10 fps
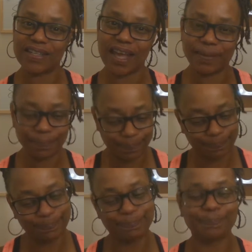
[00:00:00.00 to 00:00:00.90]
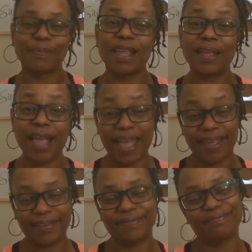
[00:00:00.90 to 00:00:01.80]
the time.
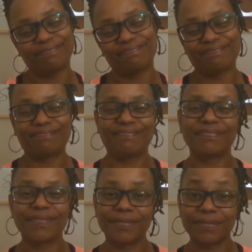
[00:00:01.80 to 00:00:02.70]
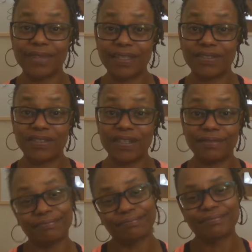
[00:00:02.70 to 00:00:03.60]
And that's just
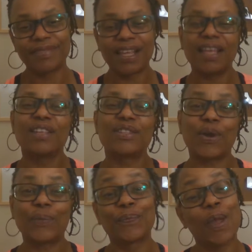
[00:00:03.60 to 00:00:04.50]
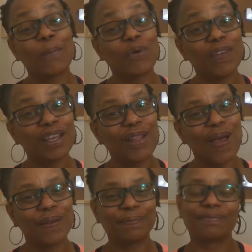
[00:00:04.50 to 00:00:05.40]
it. So, moving
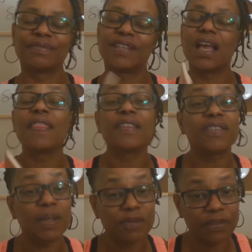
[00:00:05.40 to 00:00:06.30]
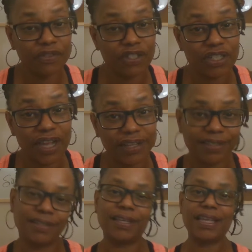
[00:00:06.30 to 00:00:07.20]
along, the subject for
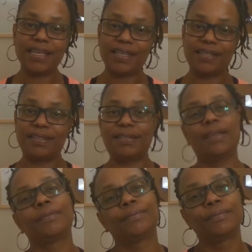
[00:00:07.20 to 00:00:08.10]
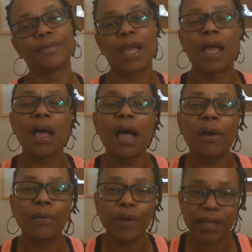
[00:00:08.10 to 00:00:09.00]
tonight is
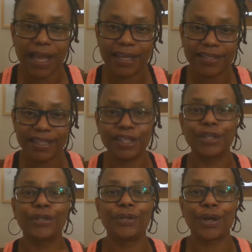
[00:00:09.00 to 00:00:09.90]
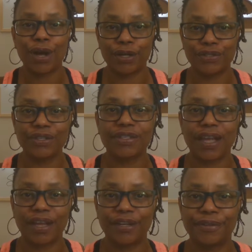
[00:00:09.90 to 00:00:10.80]
realizing your heart's
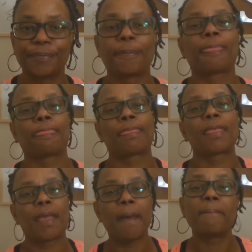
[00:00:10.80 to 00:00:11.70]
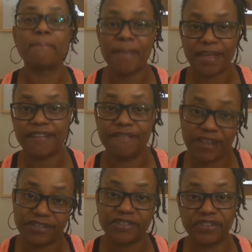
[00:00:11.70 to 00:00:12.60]
desire,
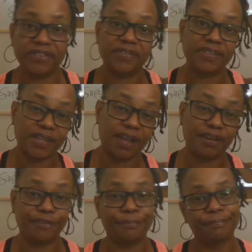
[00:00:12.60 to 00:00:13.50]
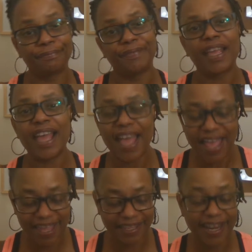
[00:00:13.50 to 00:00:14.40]
manifesting your desire.
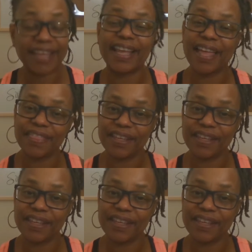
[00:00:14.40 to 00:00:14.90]
And I got